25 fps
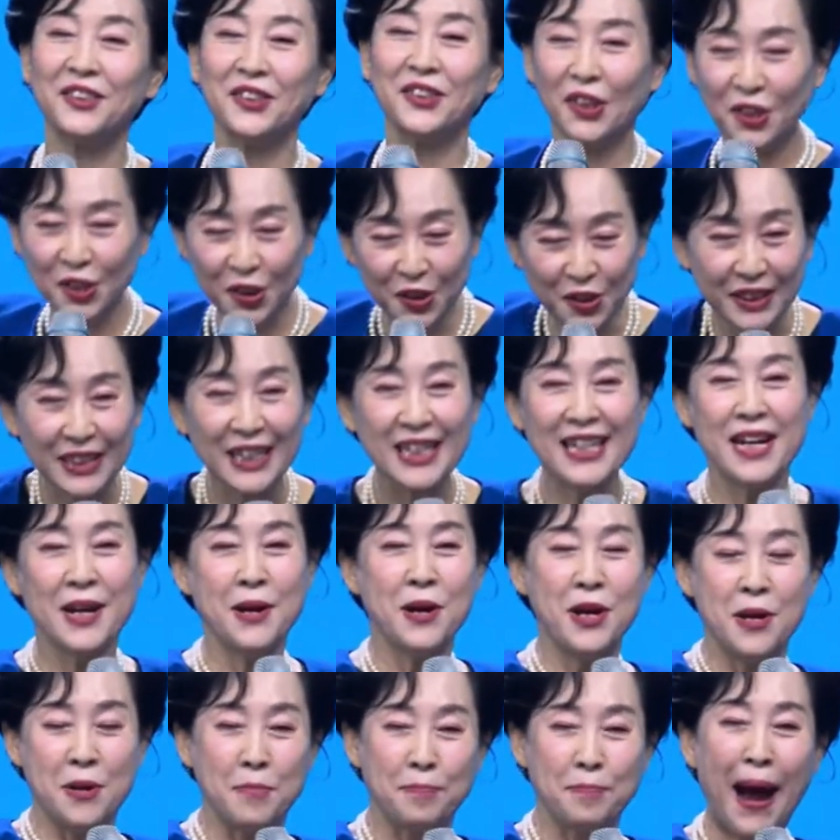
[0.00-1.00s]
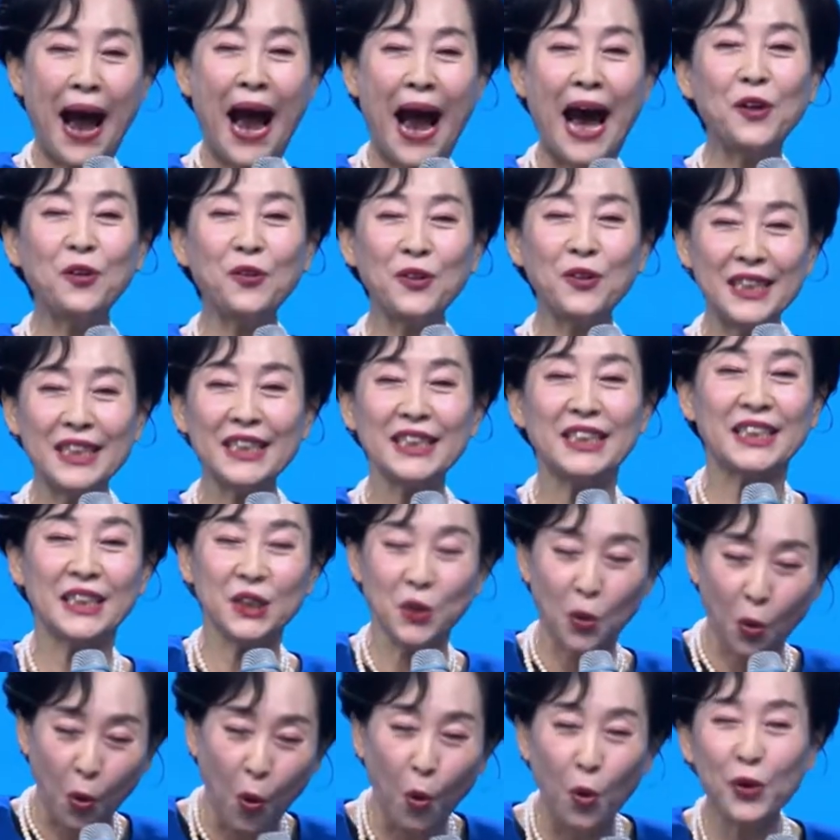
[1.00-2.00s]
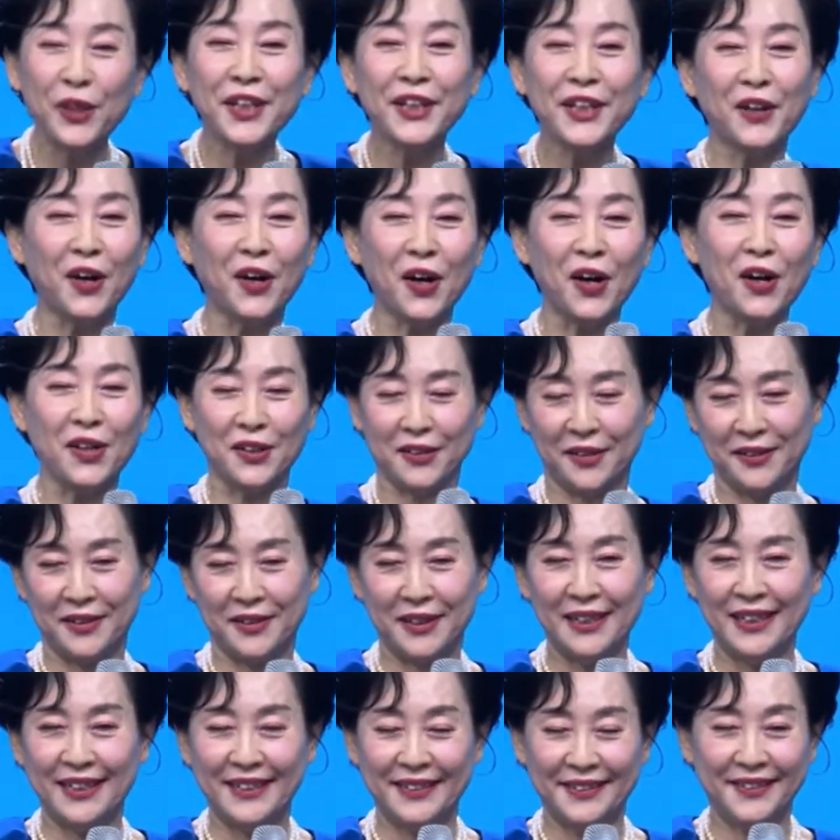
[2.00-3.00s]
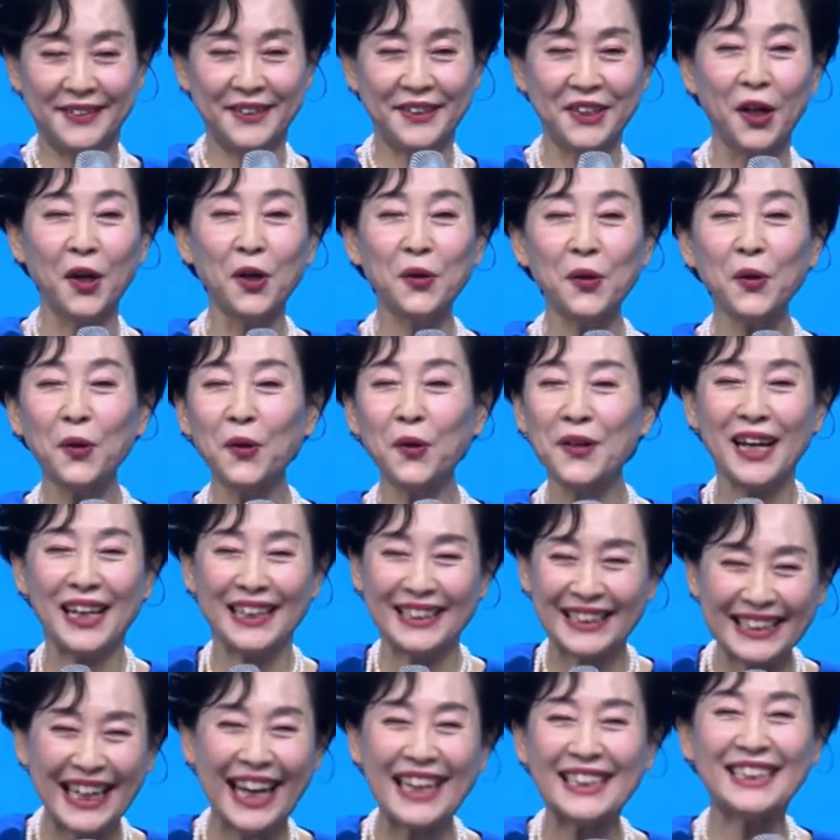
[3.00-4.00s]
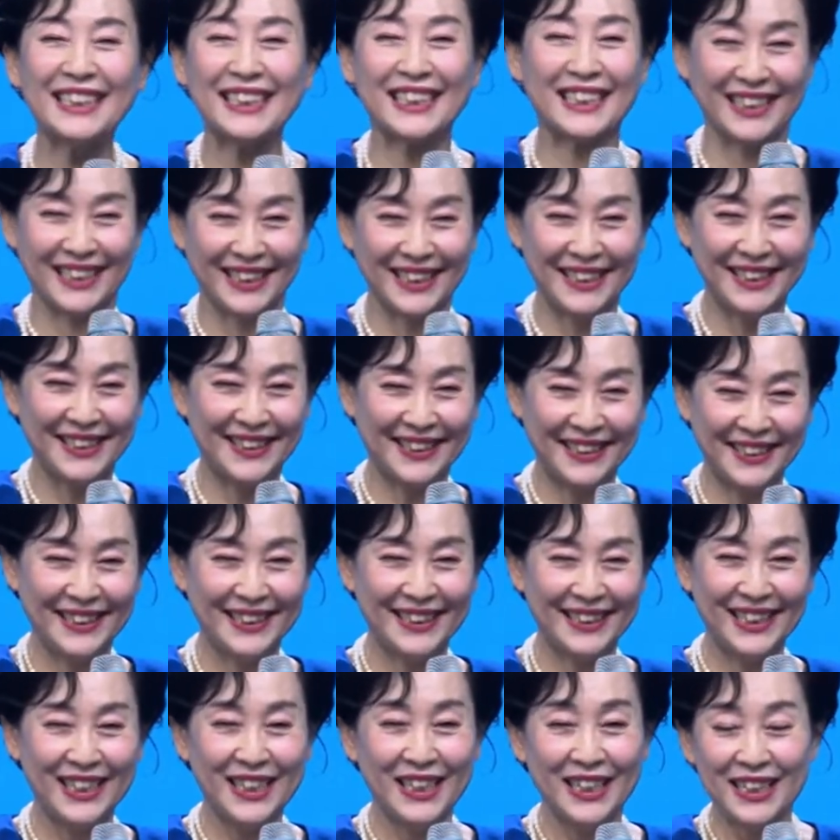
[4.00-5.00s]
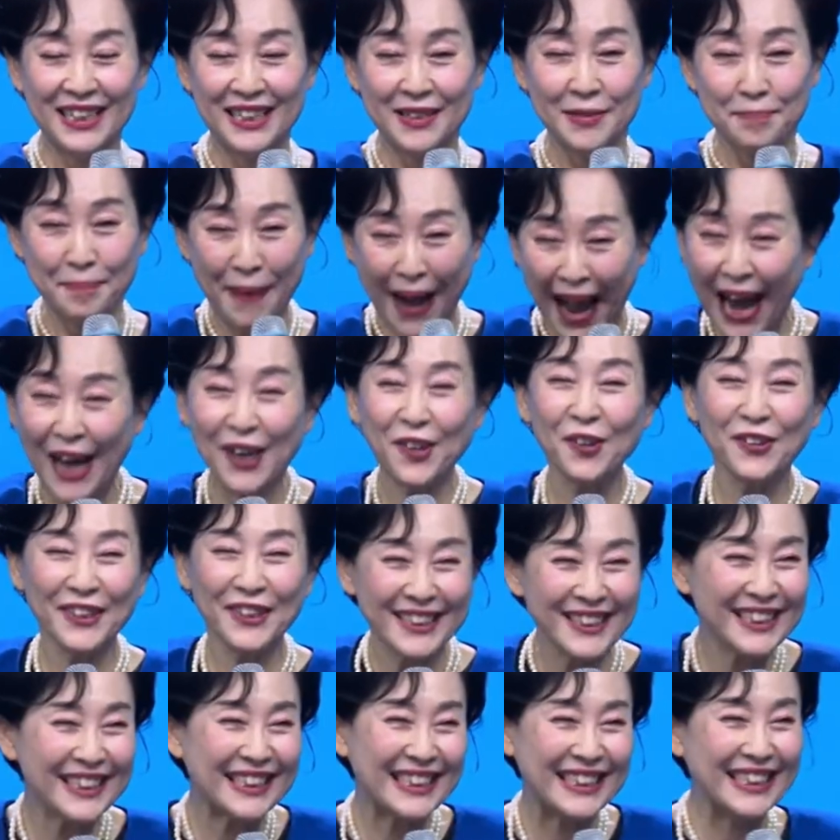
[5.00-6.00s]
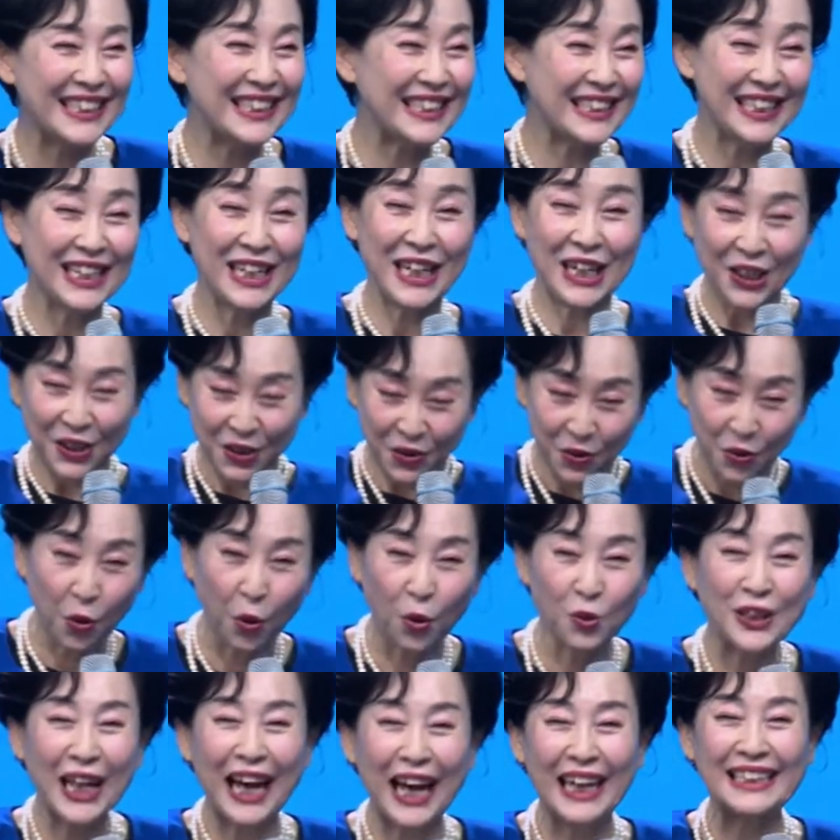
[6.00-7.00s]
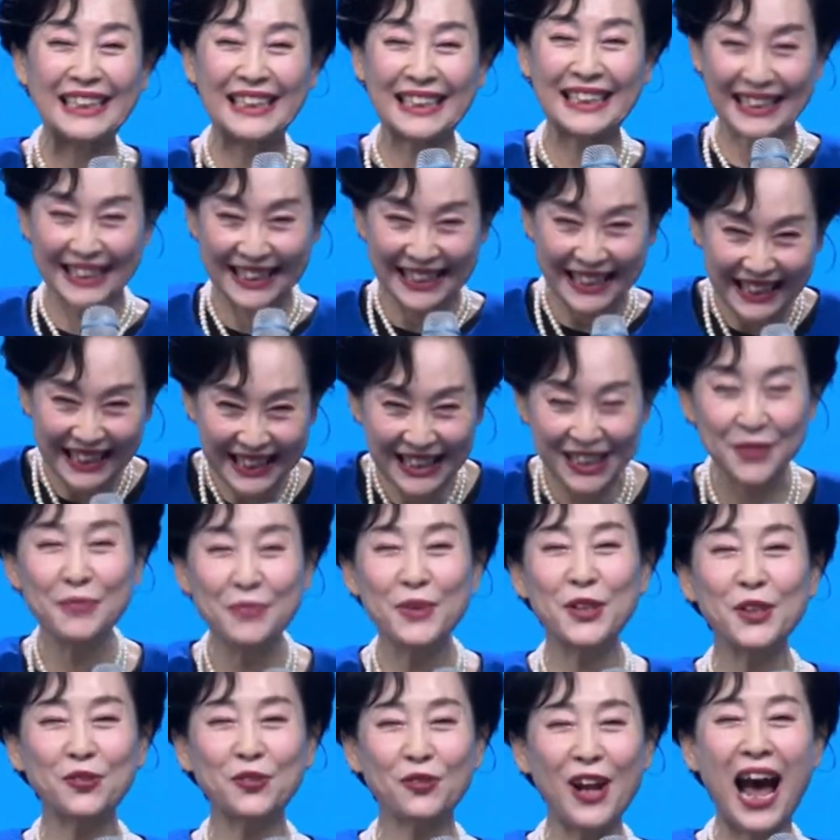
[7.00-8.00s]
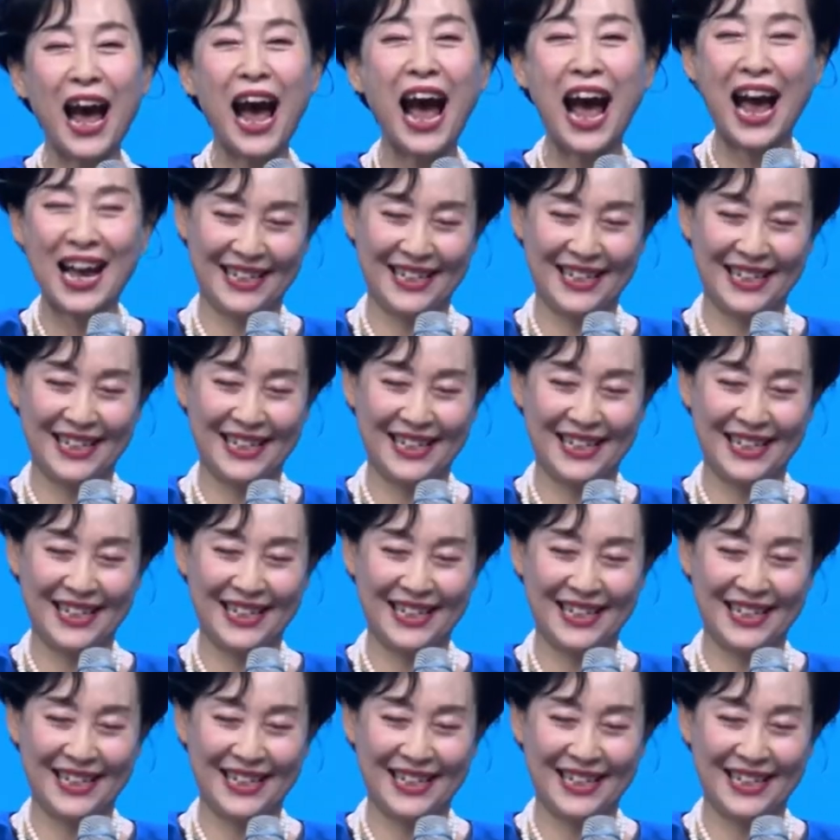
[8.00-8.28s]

have the right information about the product. So I thought this is actually my opportunity, a good chance for me